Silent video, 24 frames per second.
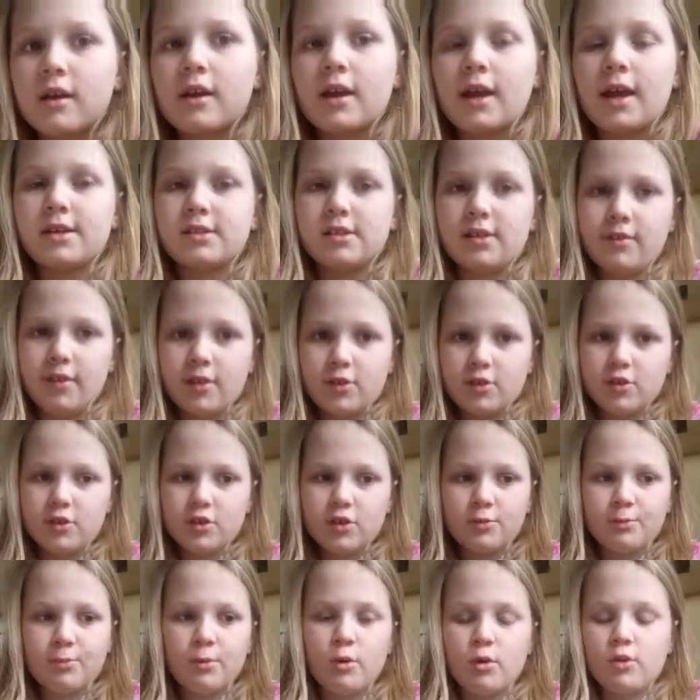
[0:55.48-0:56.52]
Okay, so I've actually
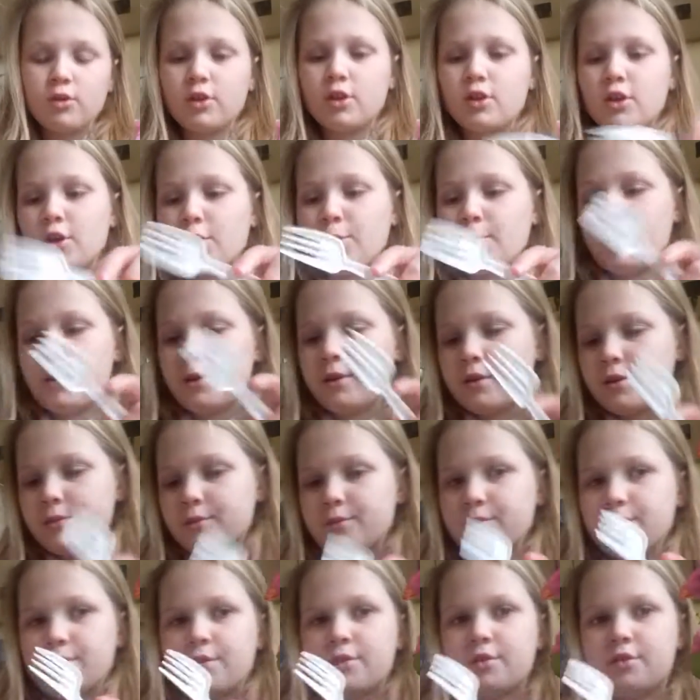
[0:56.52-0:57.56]
just poured the glue in,
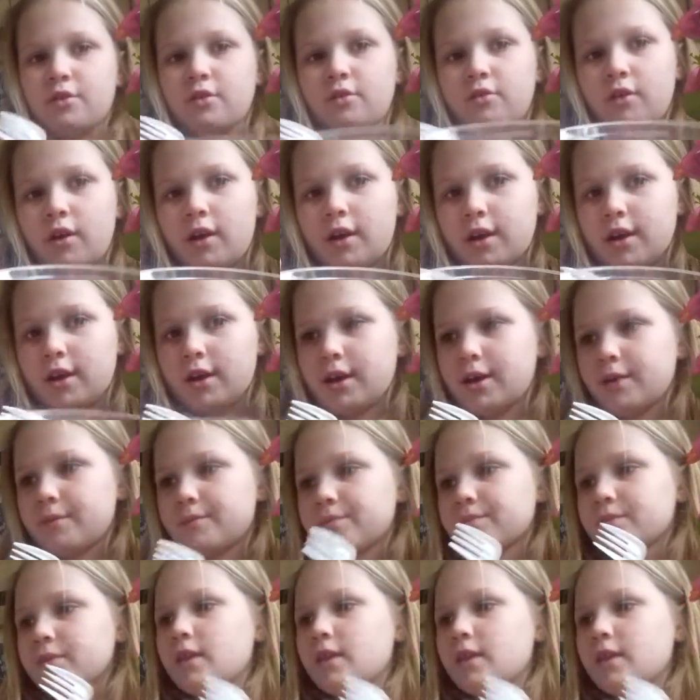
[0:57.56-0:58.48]
which is right here.